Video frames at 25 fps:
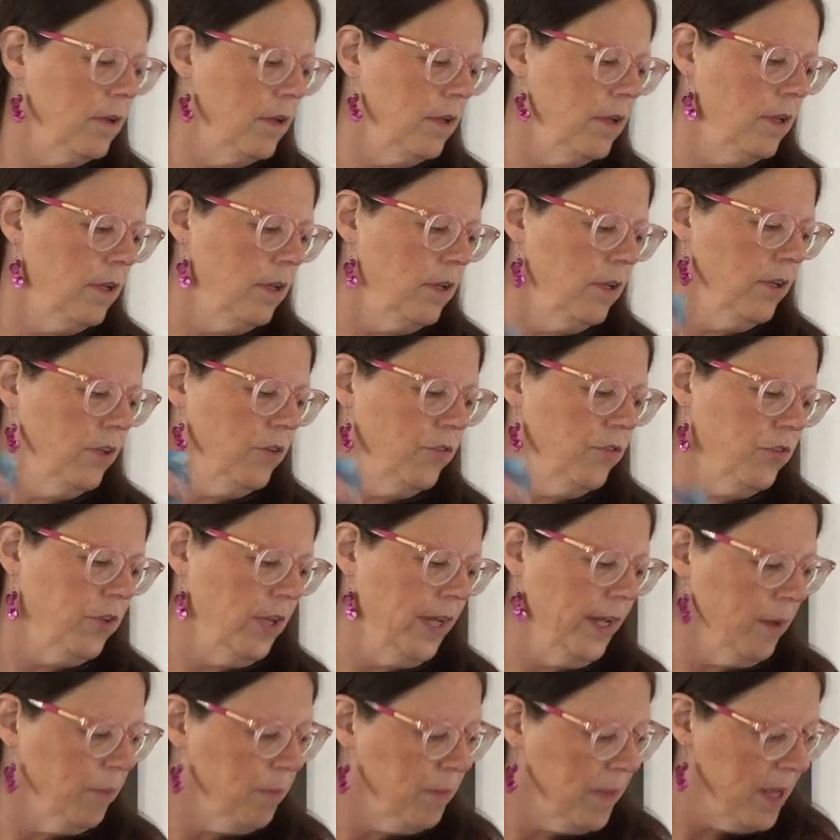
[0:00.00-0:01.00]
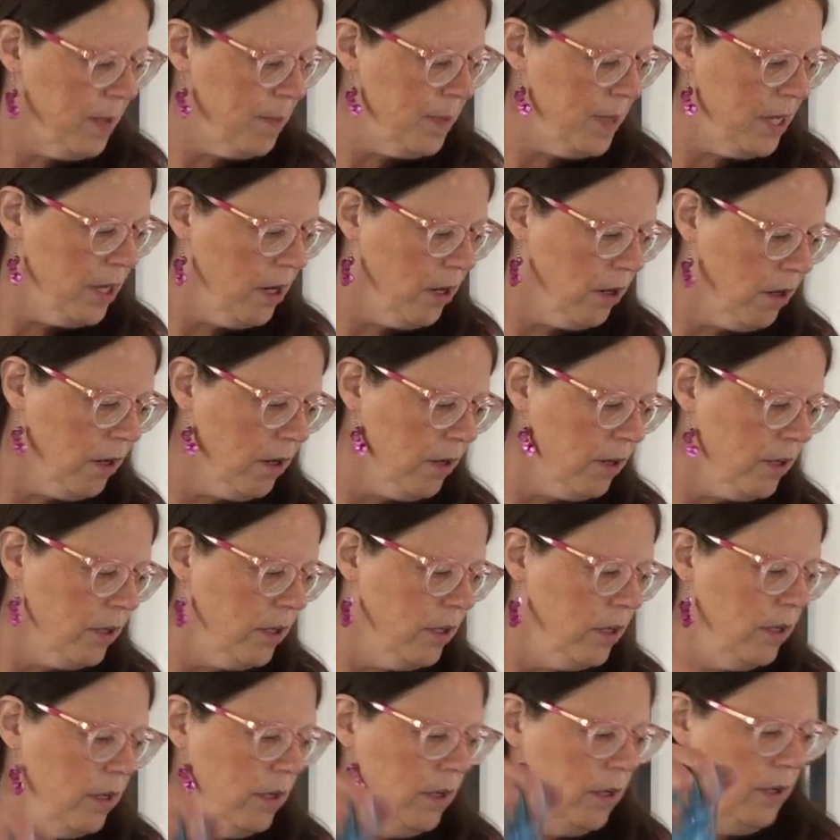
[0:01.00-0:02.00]
It looks like maybe our
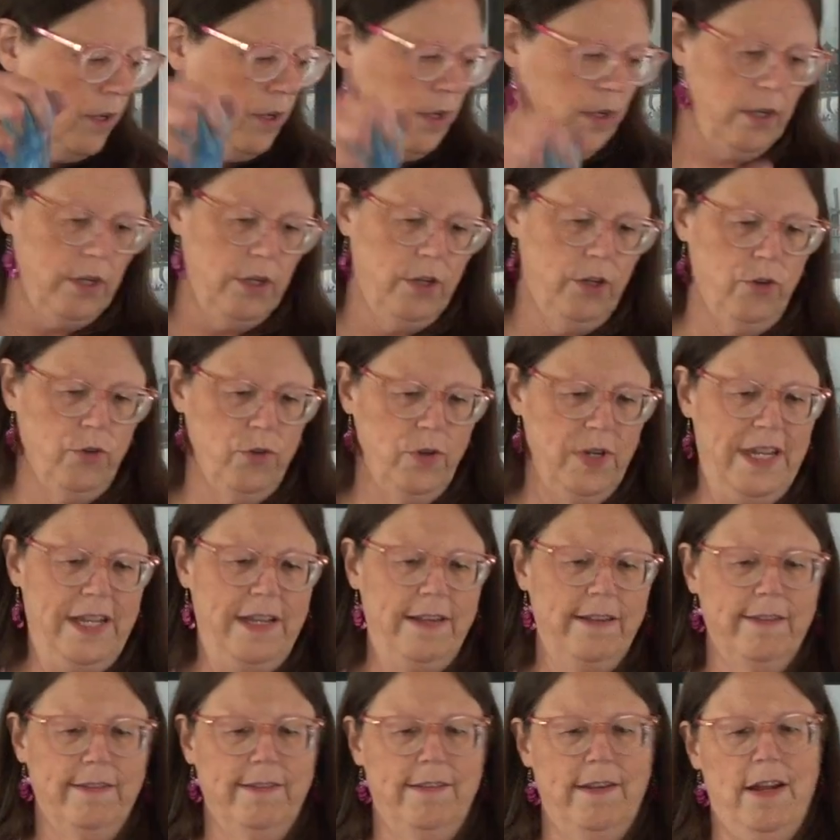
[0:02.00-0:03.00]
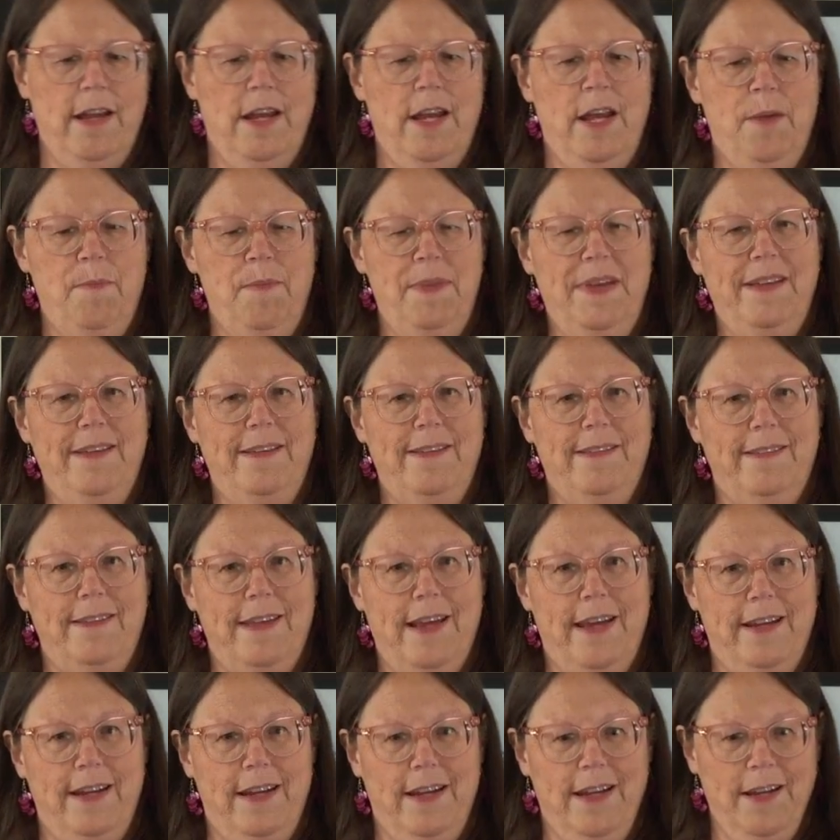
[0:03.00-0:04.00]
green slime is
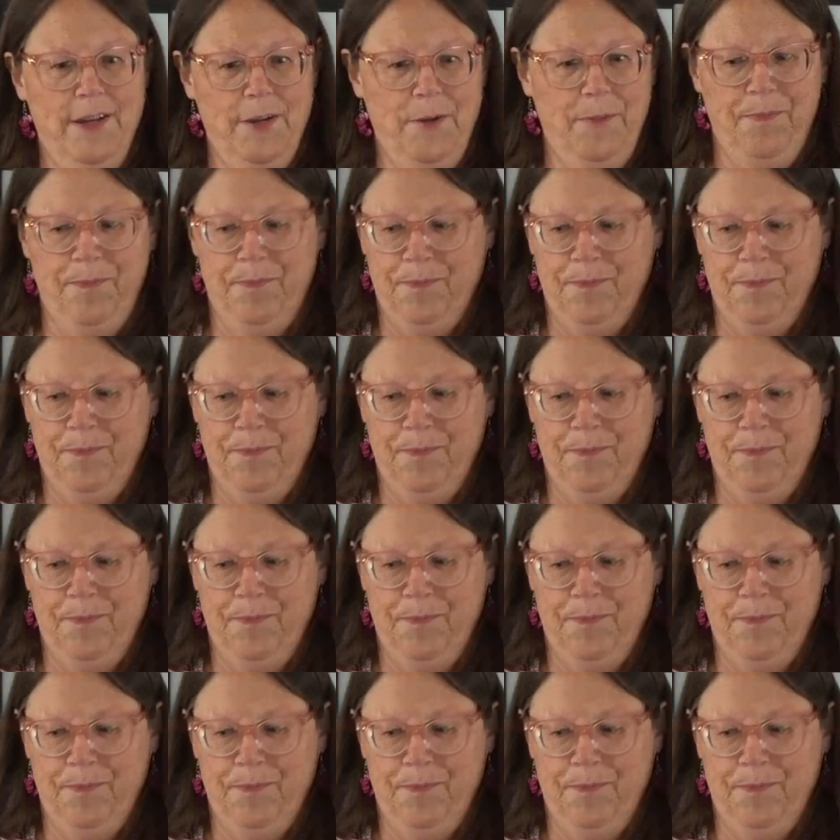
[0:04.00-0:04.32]
setting.